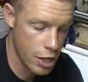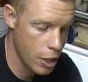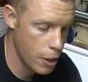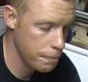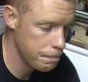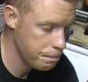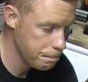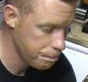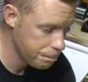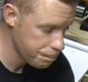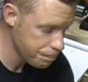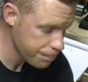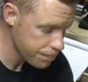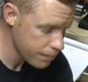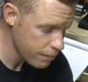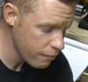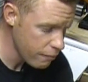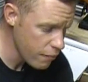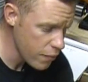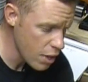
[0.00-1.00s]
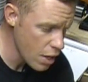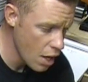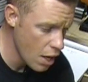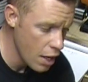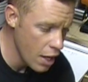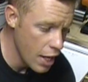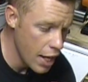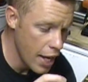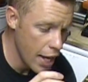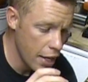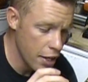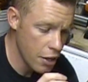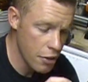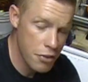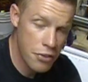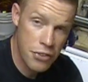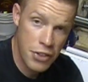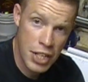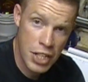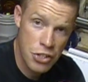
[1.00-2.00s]
up.
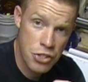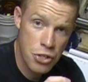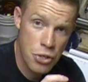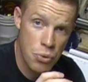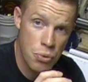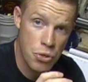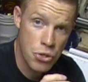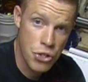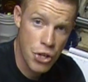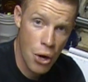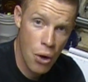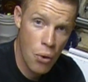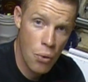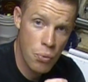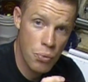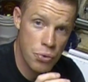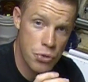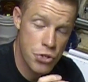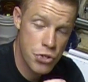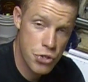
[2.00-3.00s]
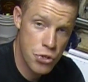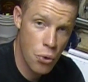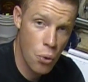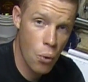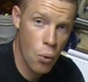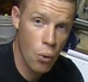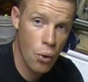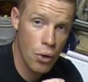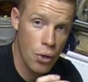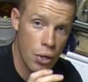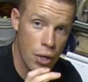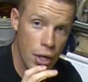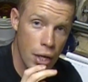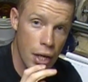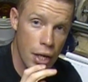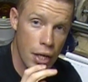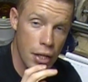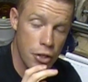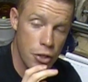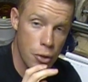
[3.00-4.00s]
Another thing too, don't store
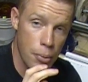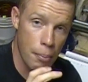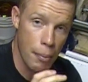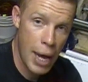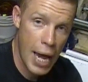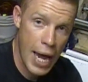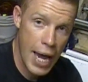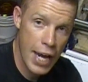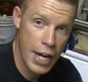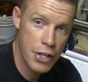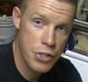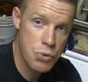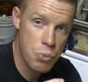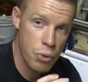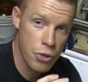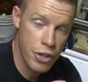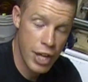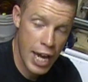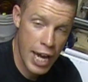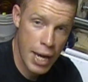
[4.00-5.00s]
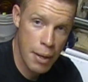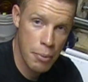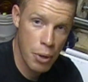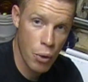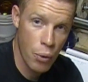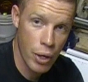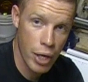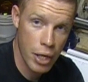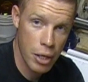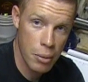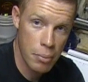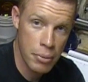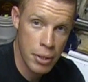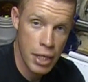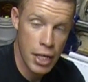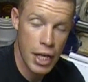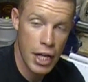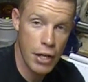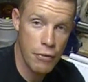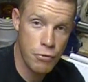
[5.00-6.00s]
your mags with ammo in them.
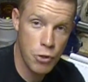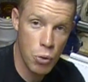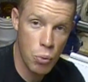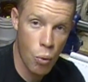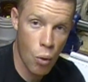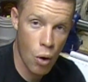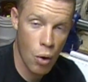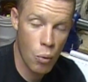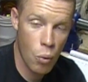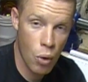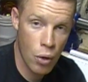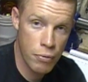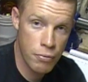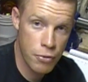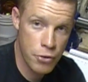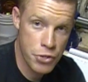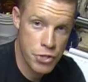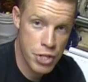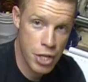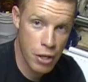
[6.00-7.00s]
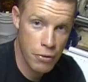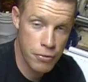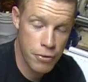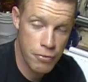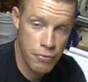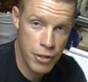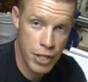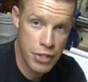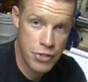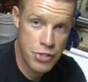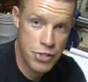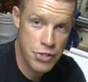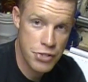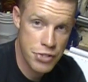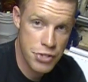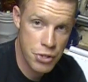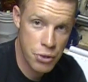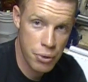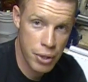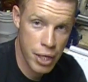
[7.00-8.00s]
If you want one for self-defense,
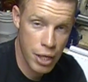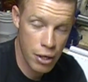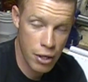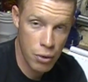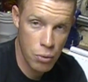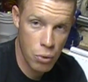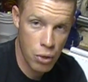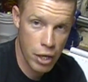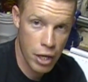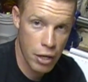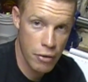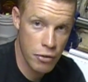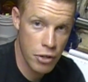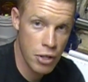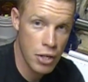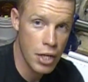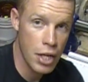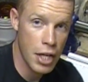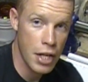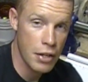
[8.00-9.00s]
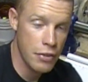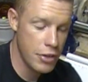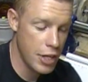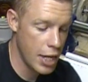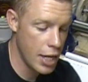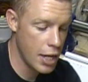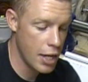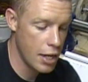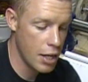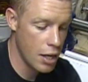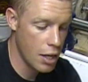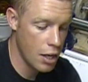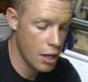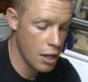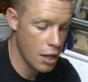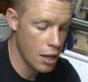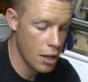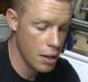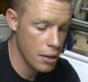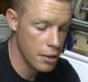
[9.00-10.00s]
conceal carry, whatever, then
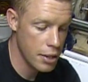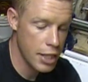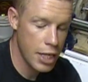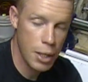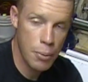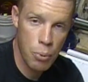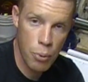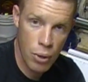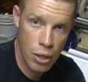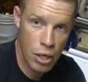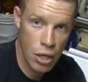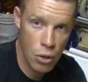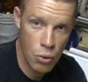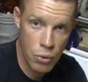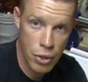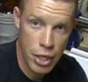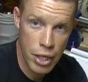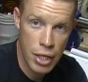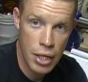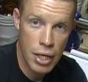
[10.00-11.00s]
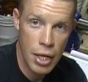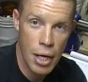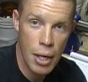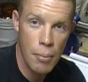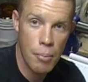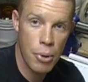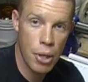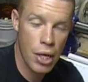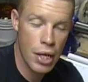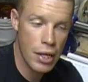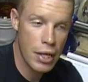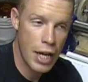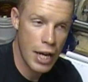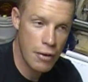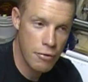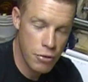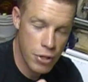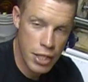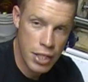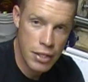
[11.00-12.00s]
uh, keep one loaded. But
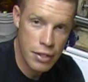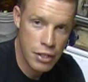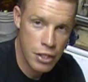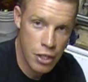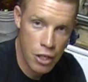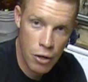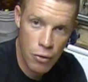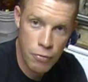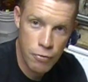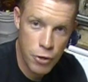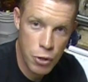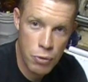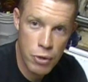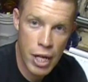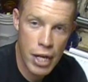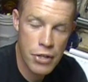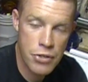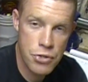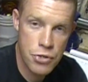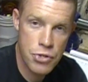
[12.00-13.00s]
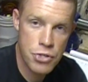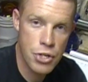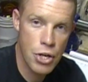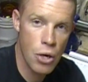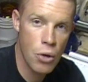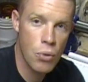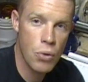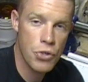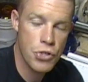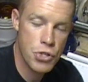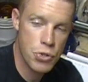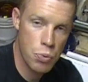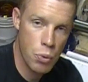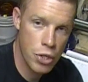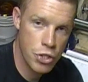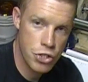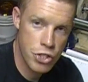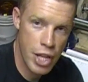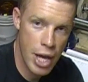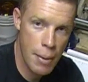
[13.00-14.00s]
every you know few days or so,
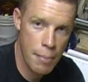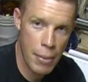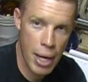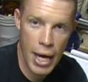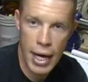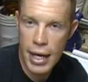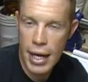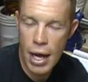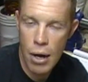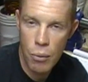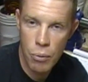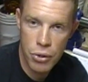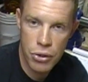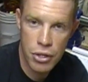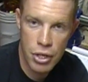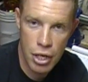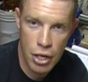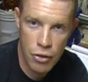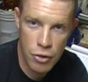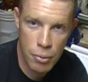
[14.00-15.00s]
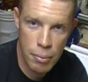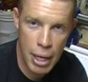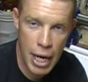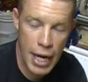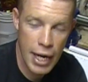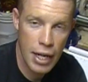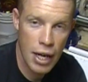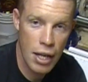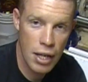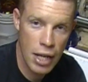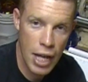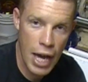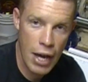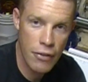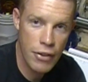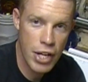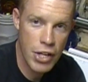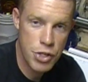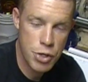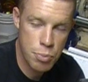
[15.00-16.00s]
switch that mag out with another mag.
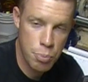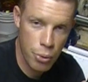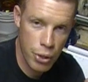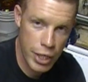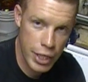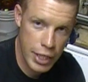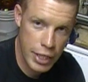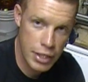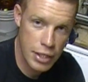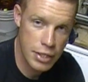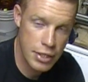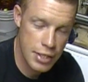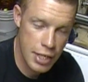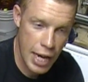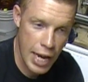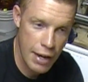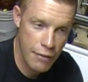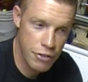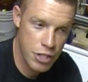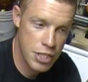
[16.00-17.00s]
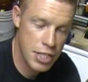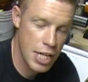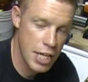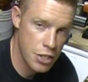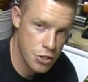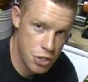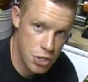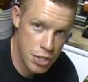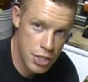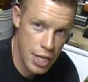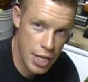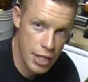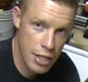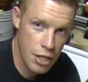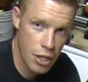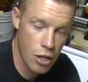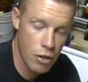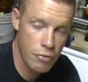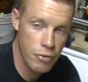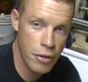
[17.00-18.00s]
Allow that spring to have the tension
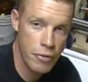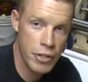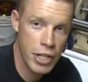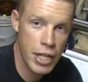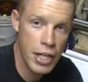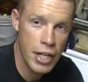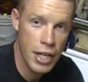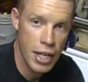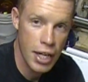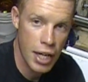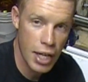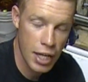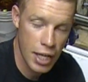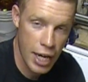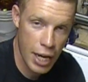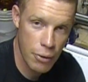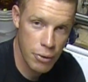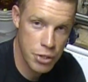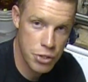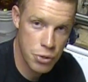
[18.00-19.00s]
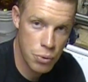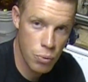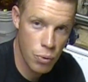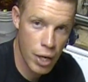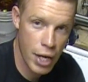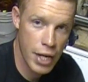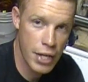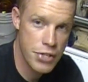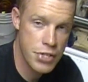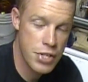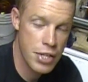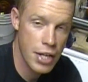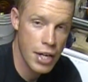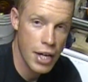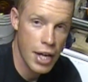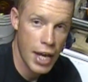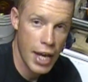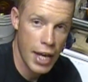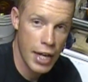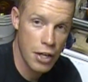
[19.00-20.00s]
taken off of it. Allow it to rest,
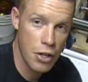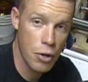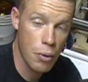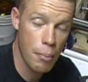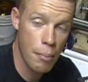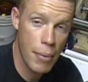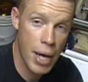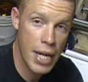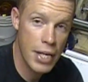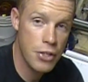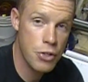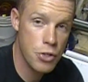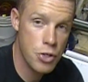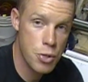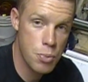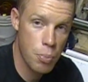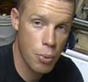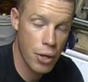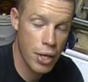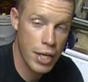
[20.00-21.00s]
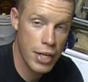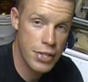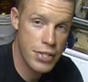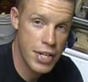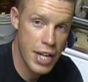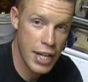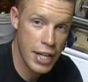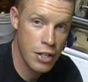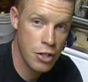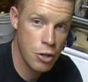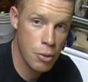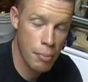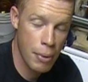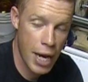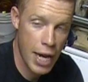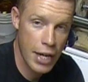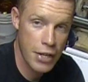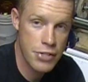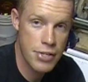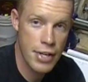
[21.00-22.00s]
and it'll make your springs in your
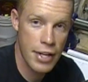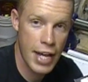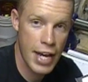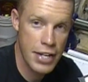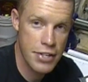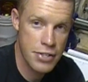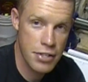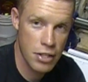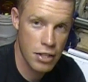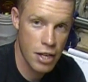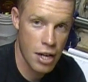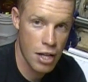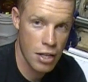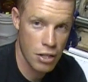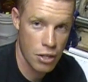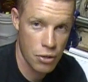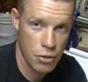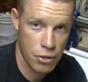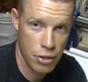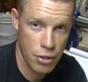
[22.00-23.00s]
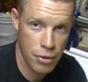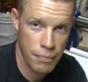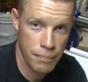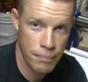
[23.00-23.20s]
mags last a lot longer.